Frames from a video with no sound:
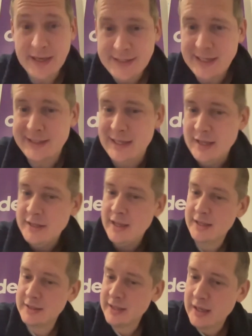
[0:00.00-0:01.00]
exactly. And
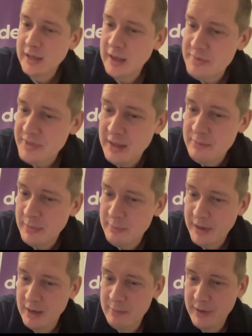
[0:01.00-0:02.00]
then
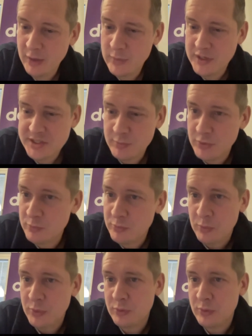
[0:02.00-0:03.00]
my question
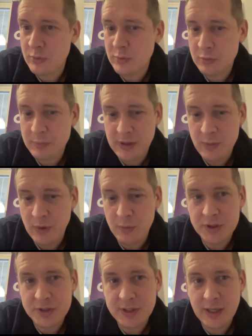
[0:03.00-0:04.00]
would be
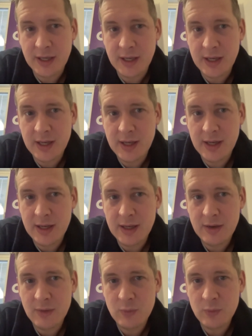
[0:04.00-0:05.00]
what
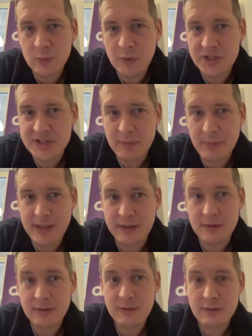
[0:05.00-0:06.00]
does that
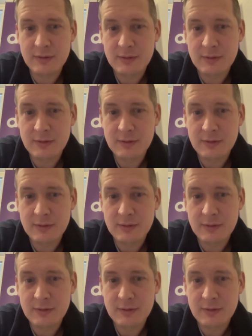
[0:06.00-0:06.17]
mean?